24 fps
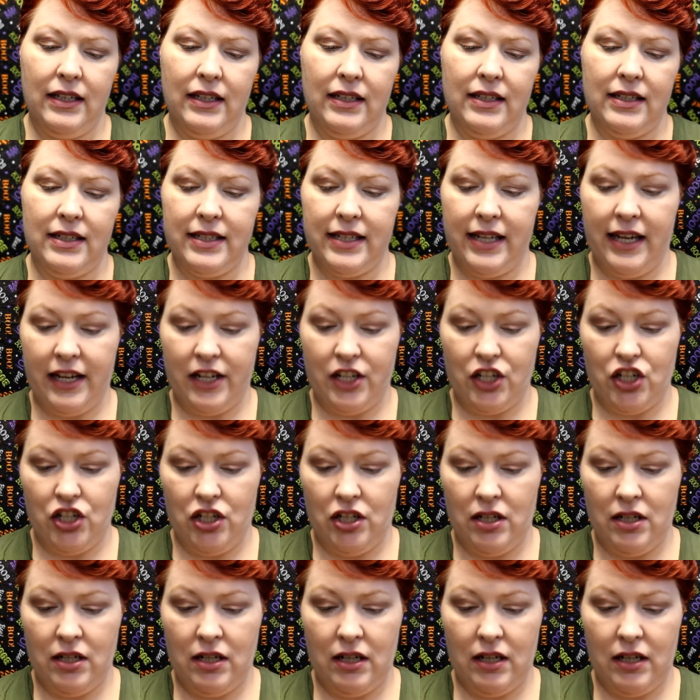
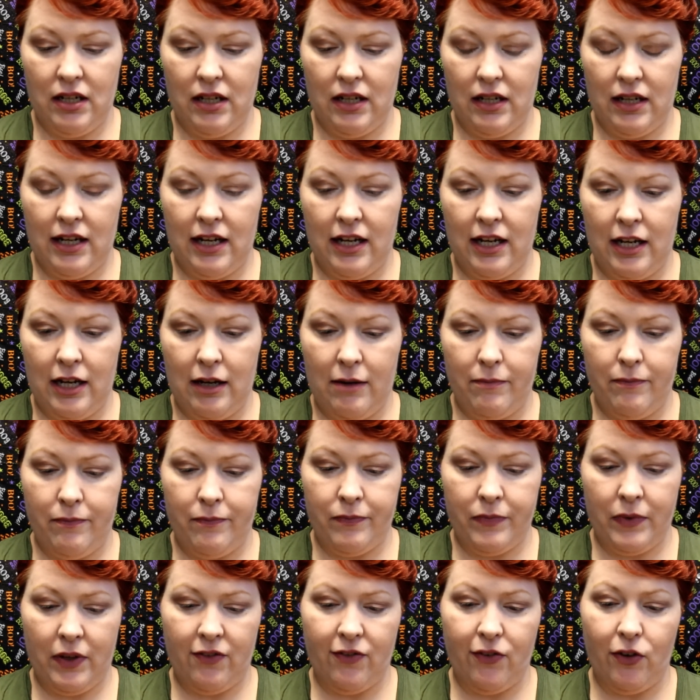section
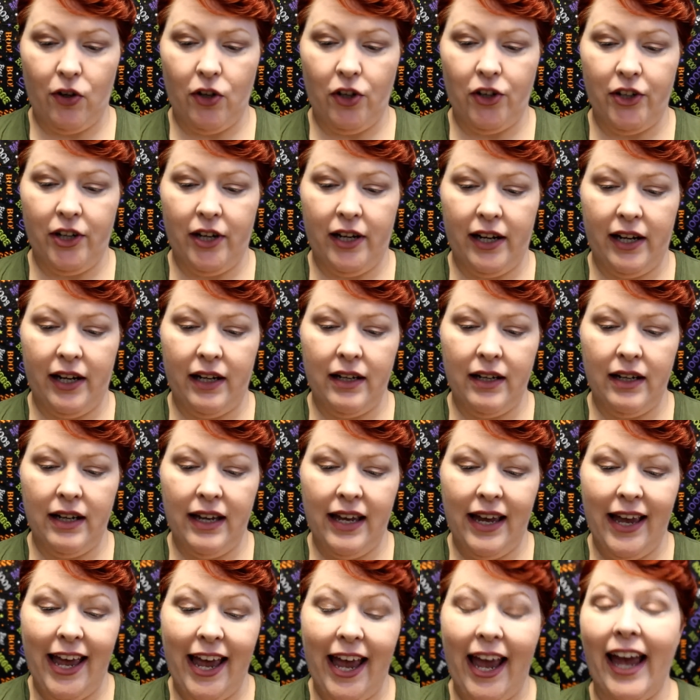um, of Ulta.
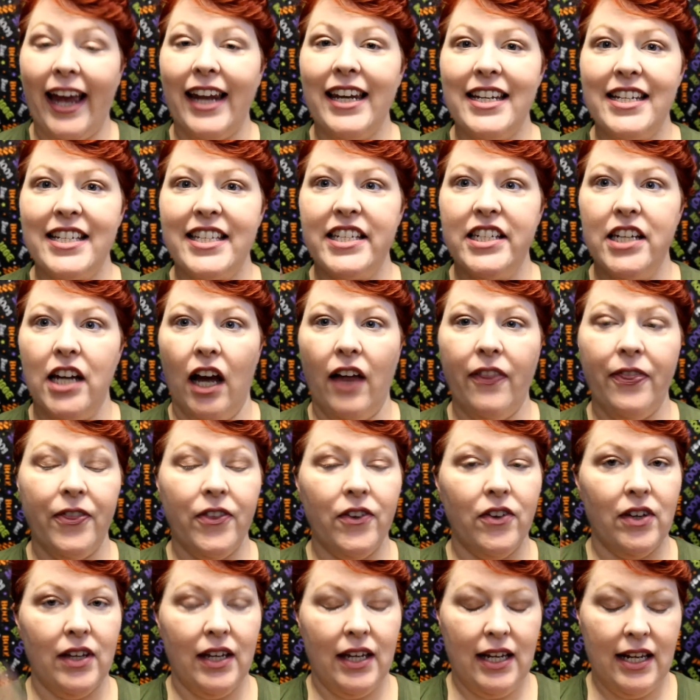And it's not
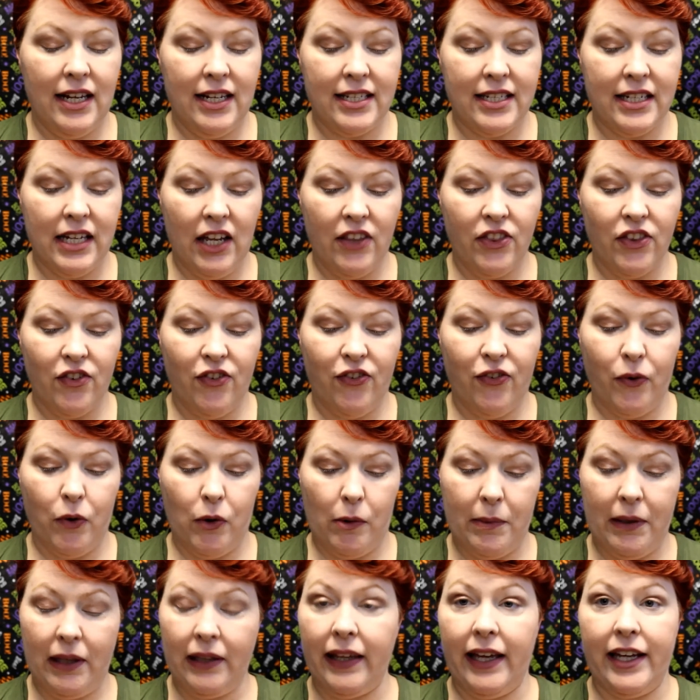the it's not the
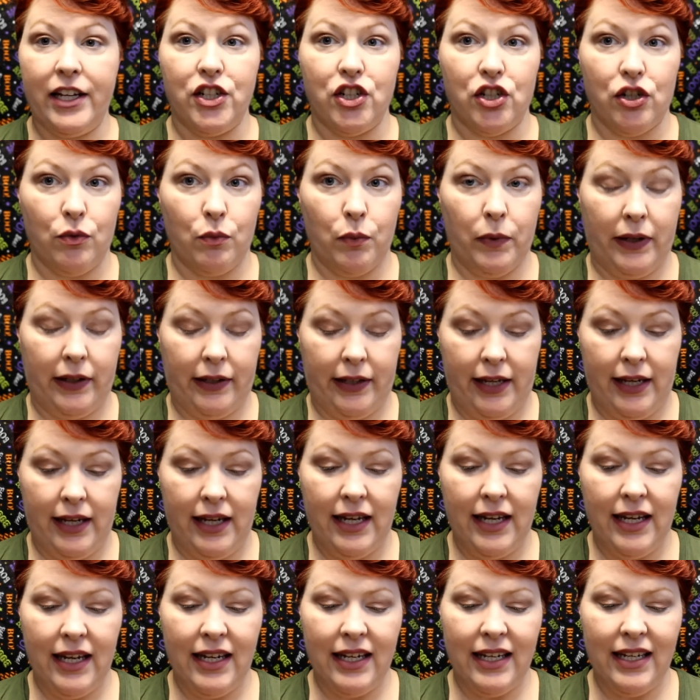formulation really.
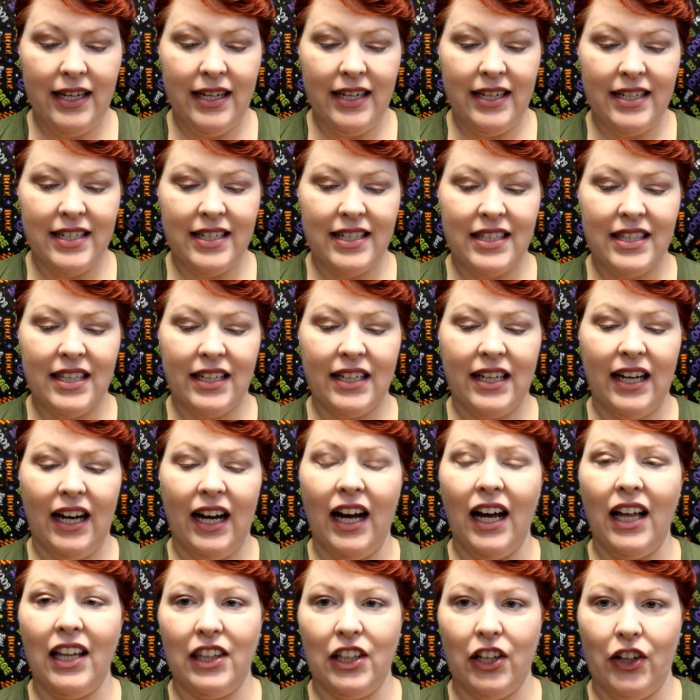It is the
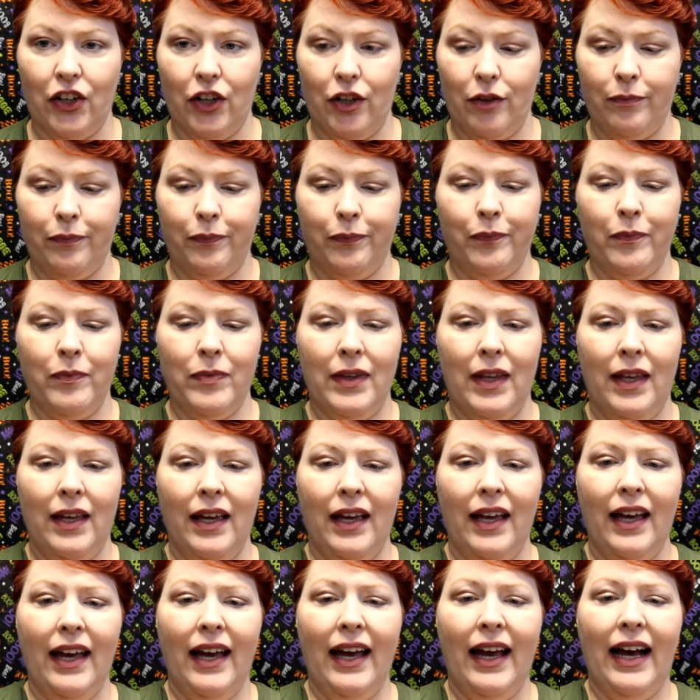color.
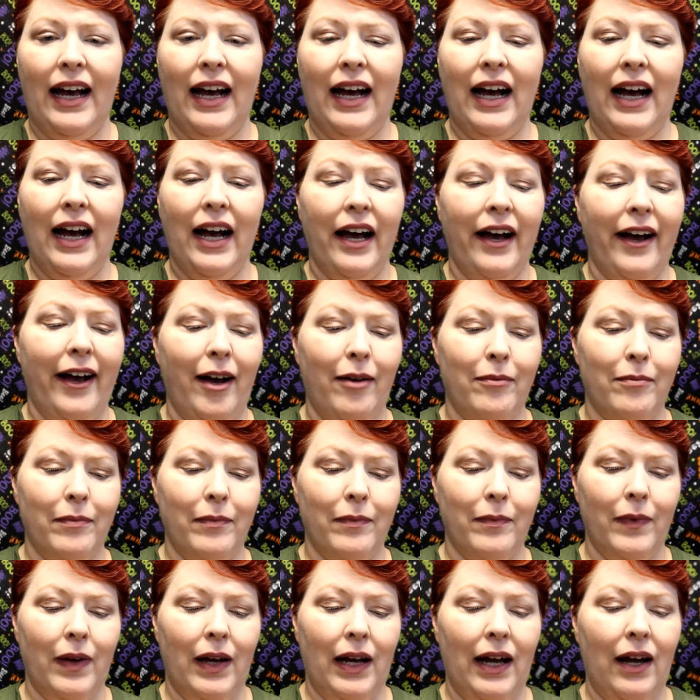Um,
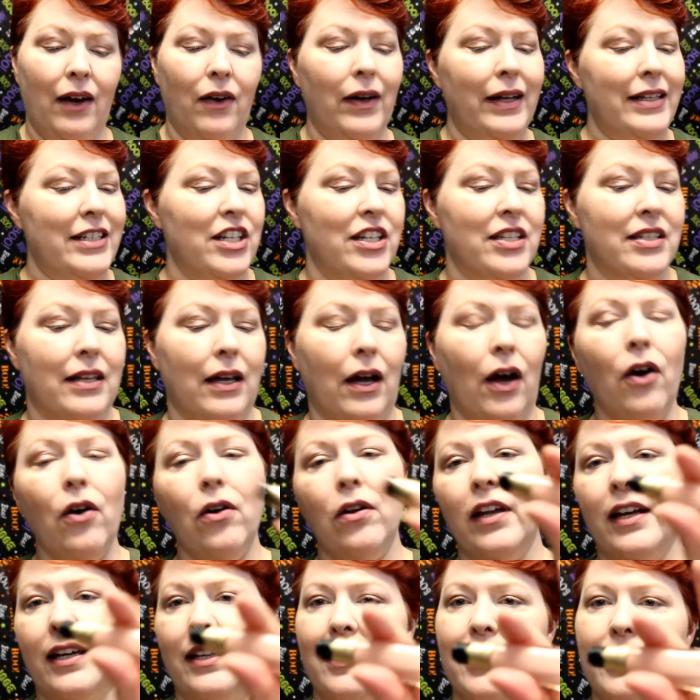oh, I just thought, oh
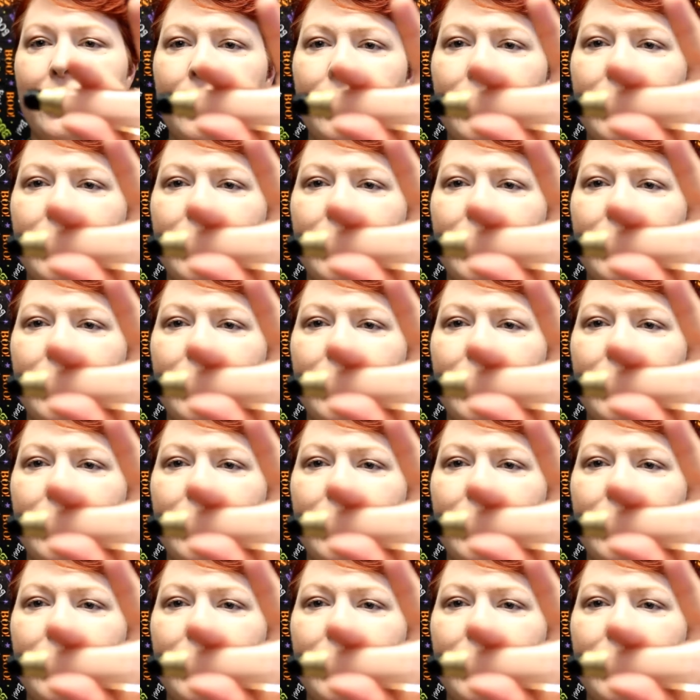look at this,